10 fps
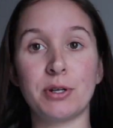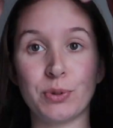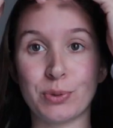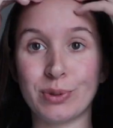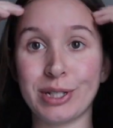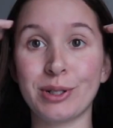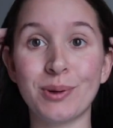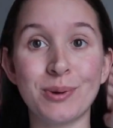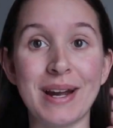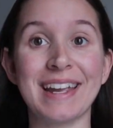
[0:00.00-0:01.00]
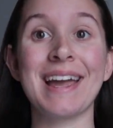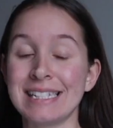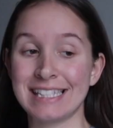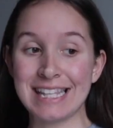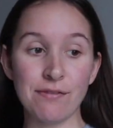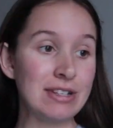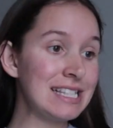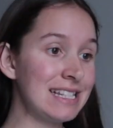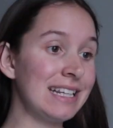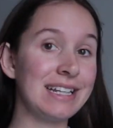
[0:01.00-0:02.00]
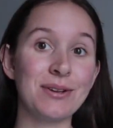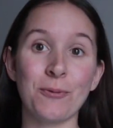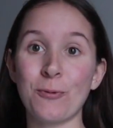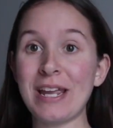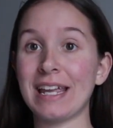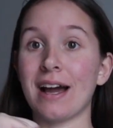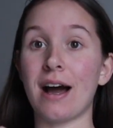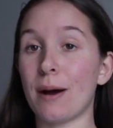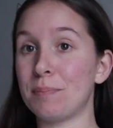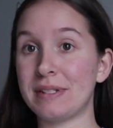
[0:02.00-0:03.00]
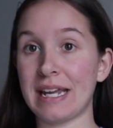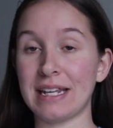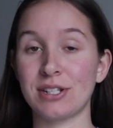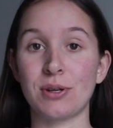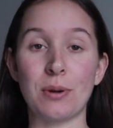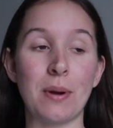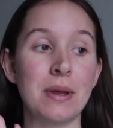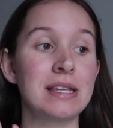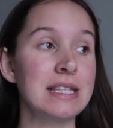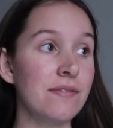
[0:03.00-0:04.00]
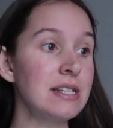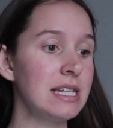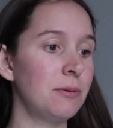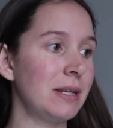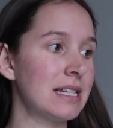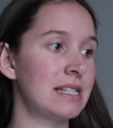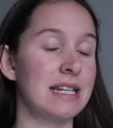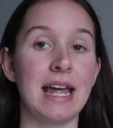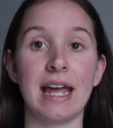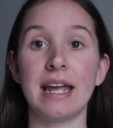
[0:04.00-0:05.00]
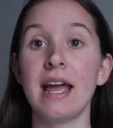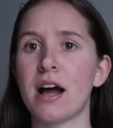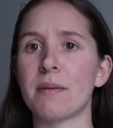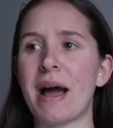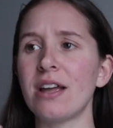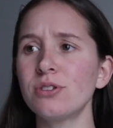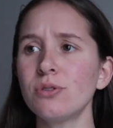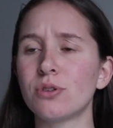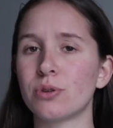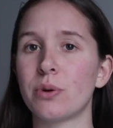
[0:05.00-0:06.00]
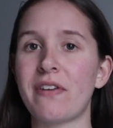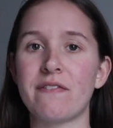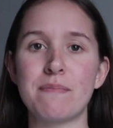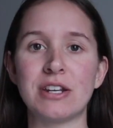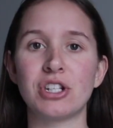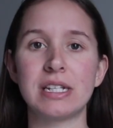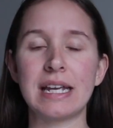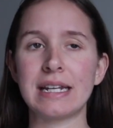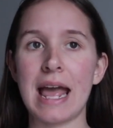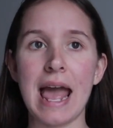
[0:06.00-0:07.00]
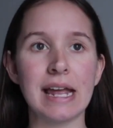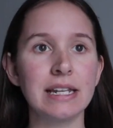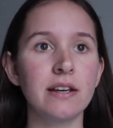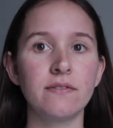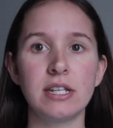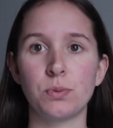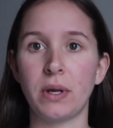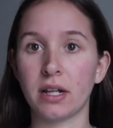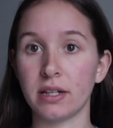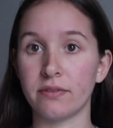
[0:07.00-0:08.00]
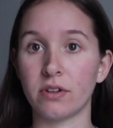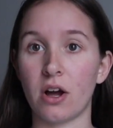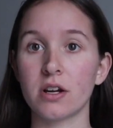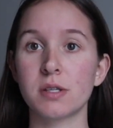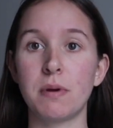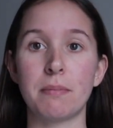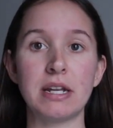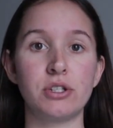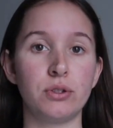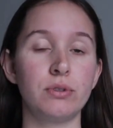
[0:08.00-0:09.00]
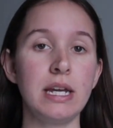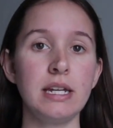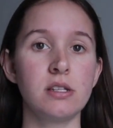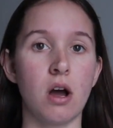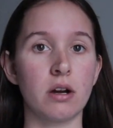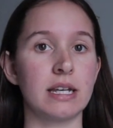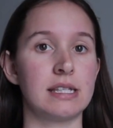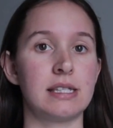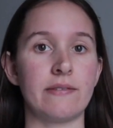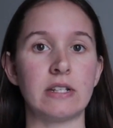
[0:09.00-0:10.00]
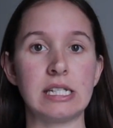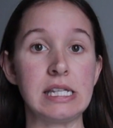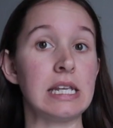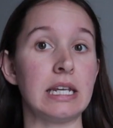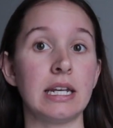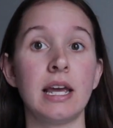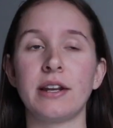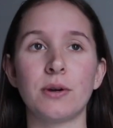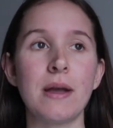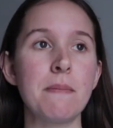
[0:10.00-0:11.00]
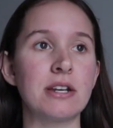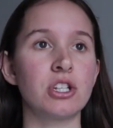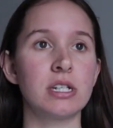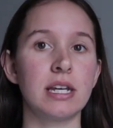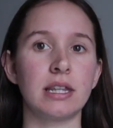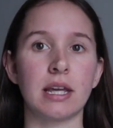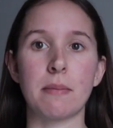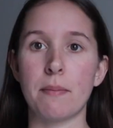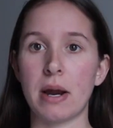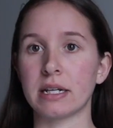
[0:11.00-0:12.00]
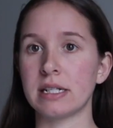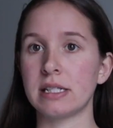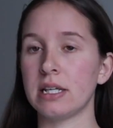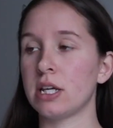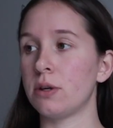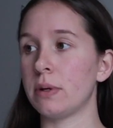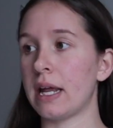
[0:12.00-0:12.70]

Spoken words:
gonna do a really quick 17-week update. So 17 weeks today. I also don't know if I've mentioned it in any of these weekly vlogs, but my due date is August 17. I know I mentioned it in like my pregnancy Q&A.